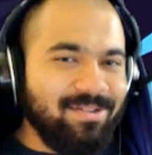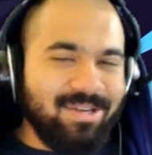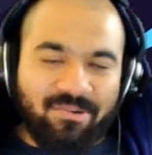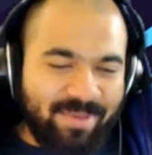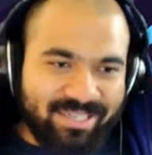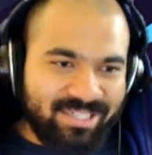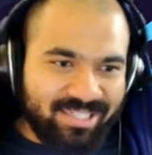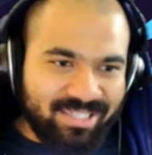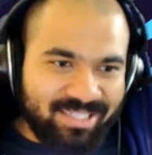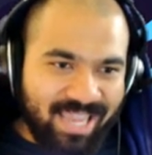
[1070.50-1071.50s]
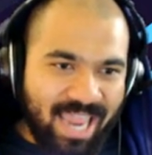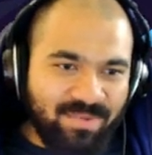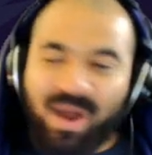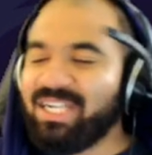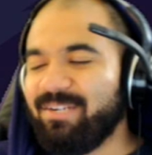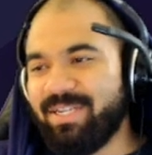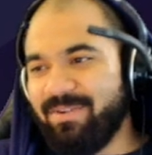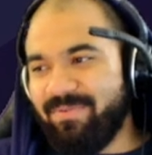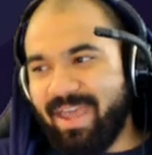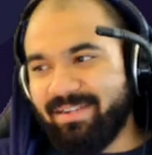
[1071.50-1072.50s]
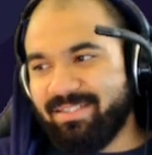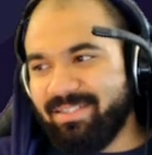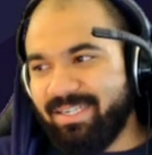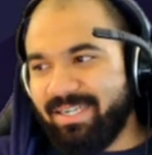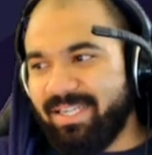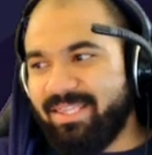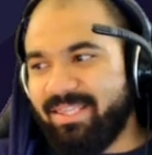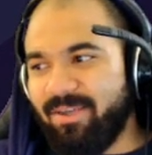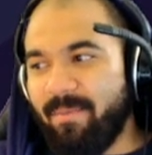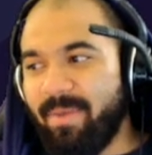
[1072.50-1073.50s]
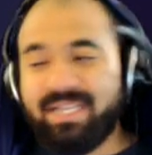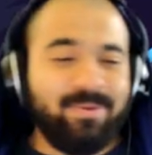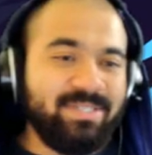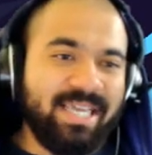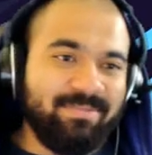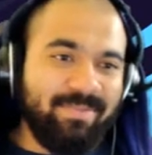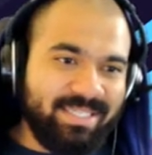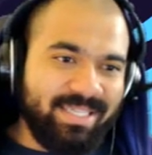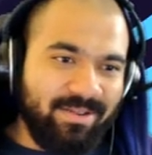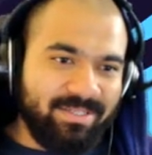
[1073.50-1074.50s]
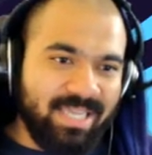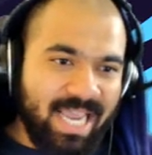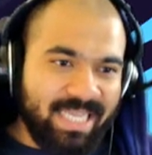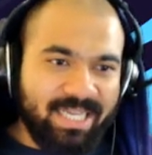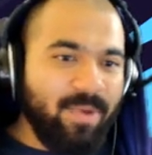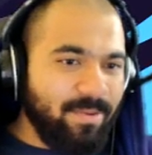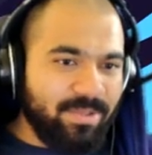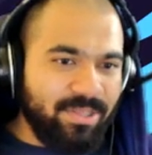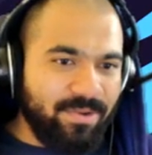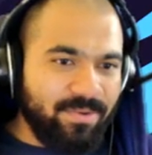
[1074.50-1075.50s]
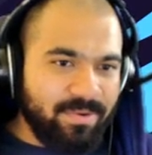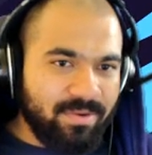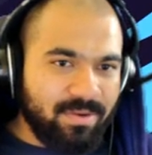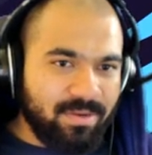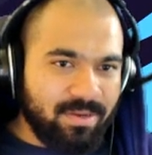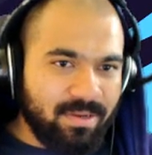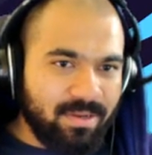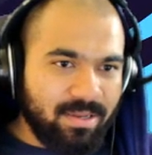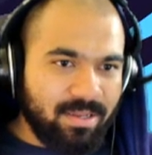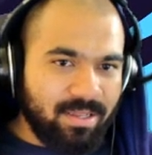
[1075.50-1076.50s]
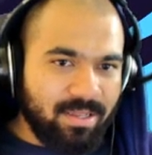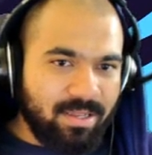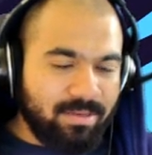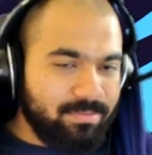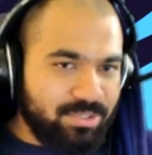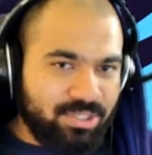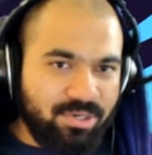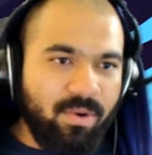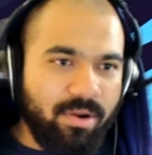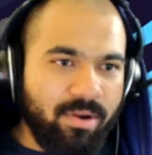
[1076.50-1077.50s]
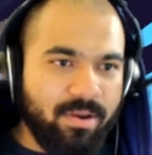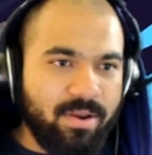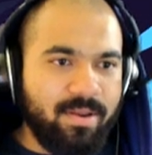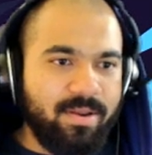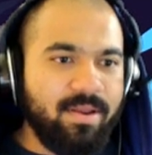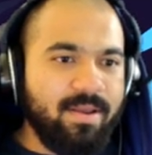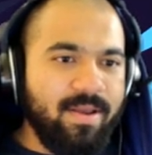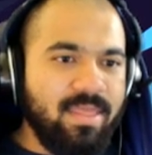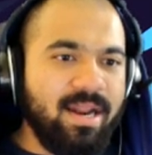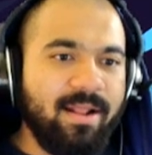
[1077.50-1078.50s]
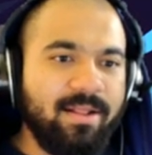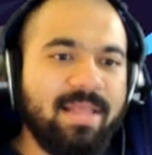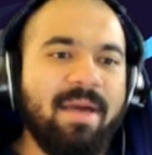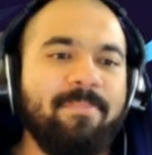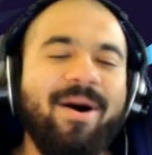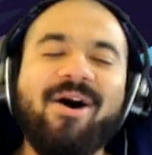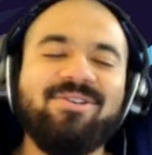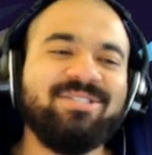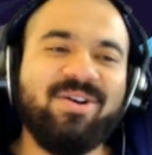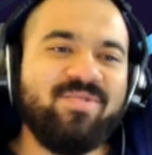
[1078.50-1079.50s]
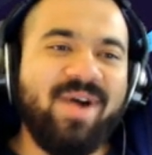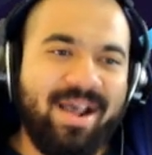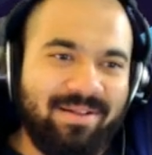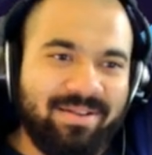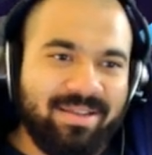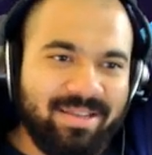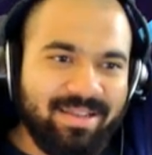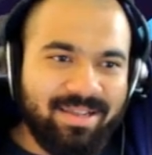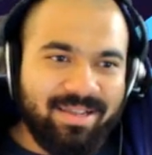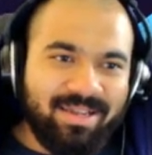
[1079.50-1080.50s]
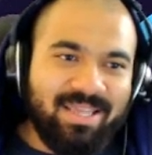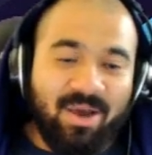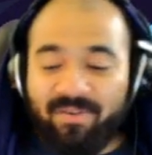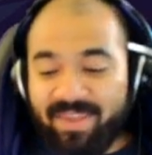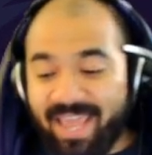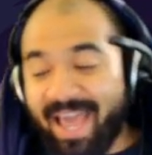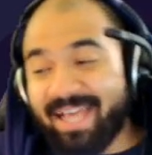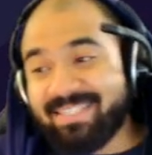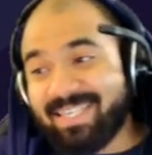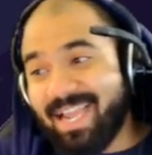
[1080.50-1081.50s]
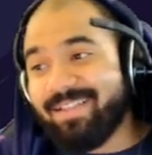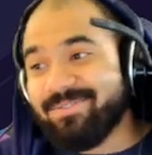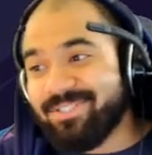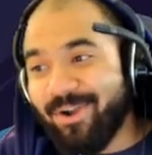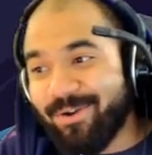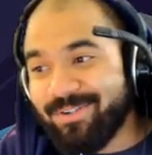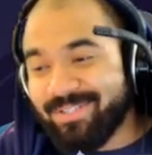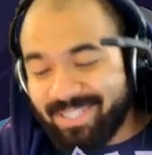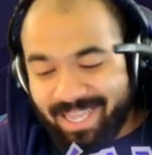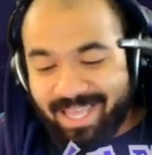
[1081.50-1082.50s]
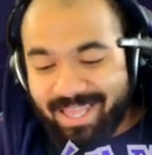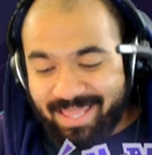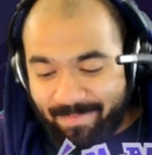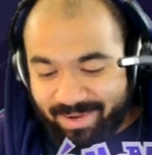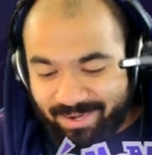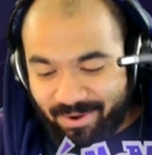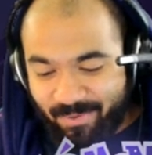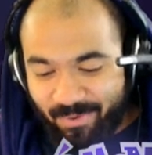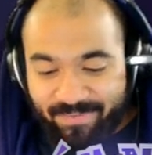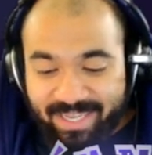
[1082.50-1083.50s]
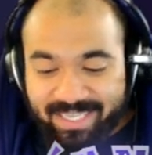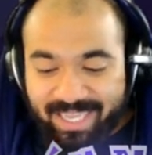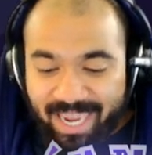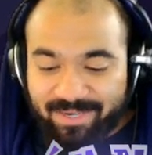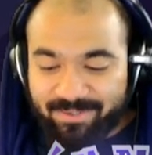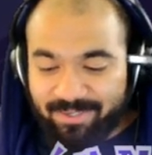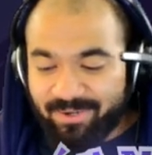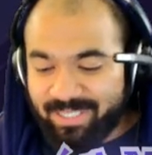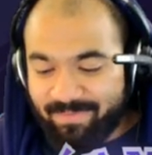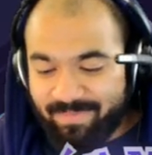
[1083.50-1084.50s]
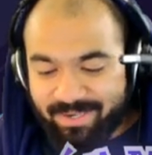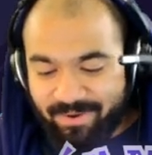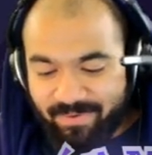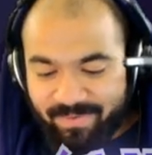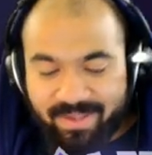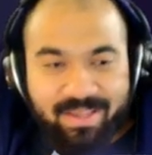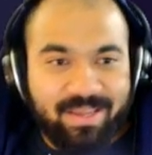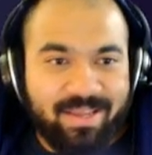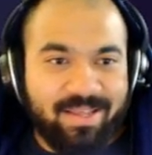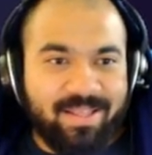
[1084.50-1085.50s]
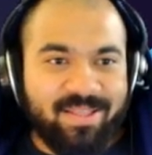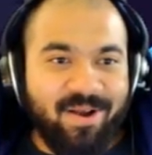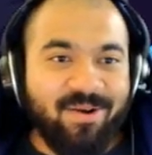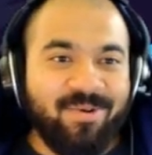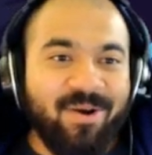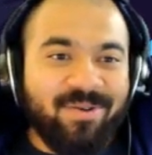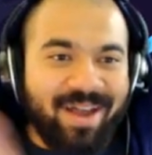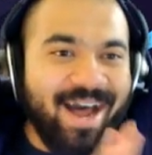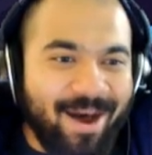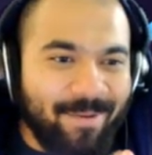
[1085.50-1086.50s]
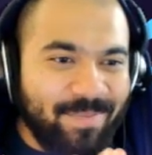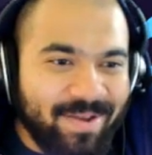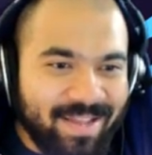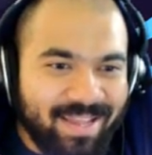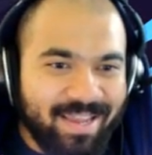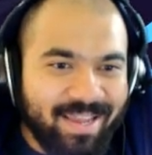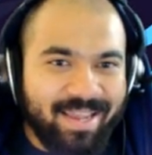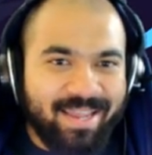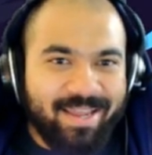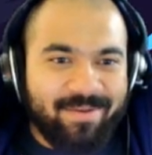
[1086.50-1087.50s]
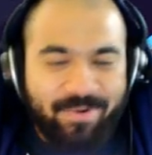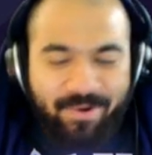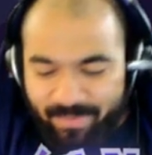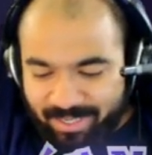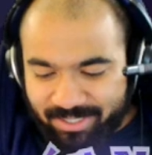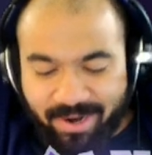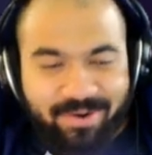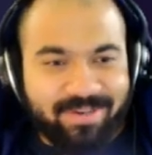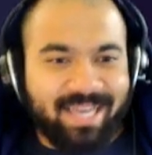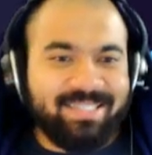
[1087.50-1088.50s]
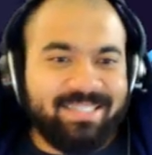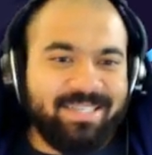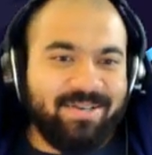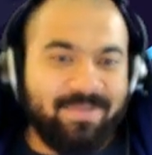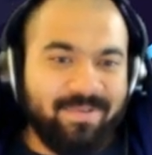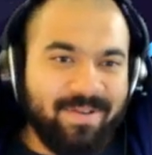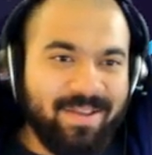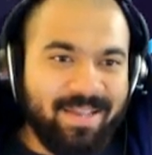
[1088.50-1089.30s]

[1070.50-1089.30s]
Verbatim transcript: No, bitch. And why should we do that? Though I might as well test my skills. Is that alright with you? Sure. Then I'll let my partners go wild. Yo, if he has the Kalos starters, that'd be dope. Or if he has the Kanto starters, that'd be dope. They're all grown up! Pokemon Trainer Dexio.